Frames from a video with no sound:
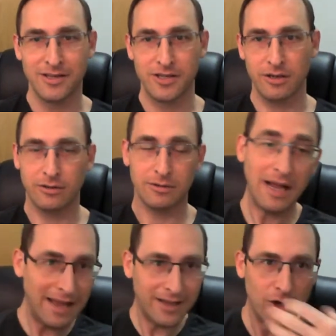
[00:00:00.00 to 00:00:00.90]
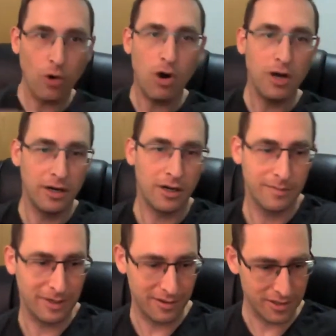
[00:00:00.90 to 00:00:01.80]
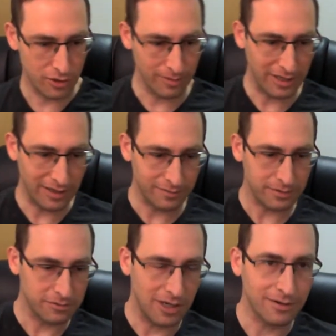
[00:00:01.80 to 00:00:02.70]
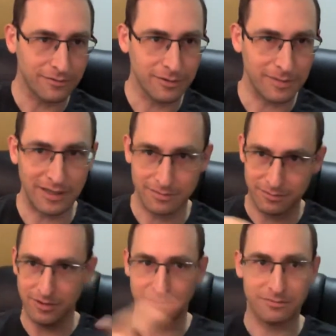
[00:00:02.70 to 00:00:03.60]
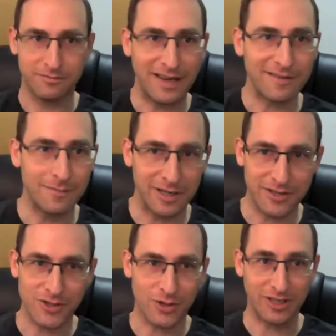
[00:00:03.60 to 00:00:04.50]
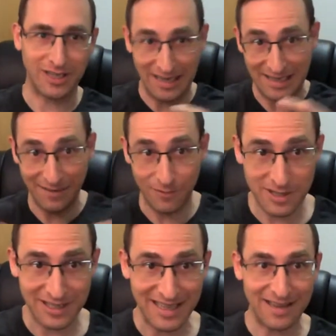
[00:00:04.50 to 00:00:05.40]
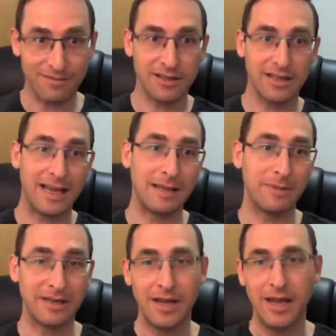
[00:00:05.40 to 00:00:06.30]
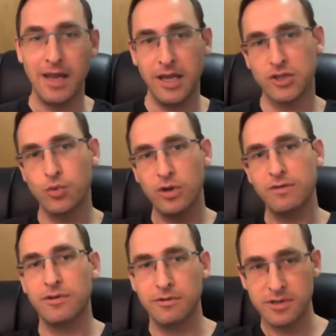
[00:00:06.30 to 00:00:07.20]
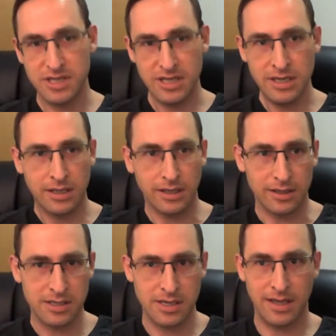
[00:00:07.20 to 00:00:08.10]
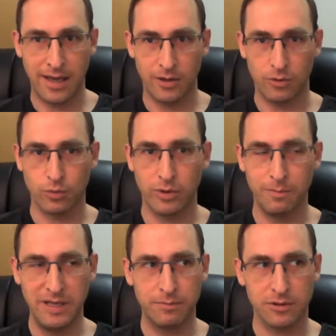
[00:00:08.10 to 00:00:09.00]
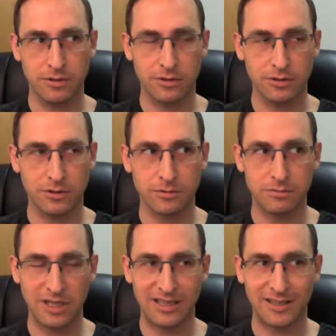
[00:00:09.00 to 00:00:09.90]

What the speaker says: So I could go on and on about this domain. I've been talking for about 5 minutes or so to kind of give you the lay of the land, but it's one of those things that when people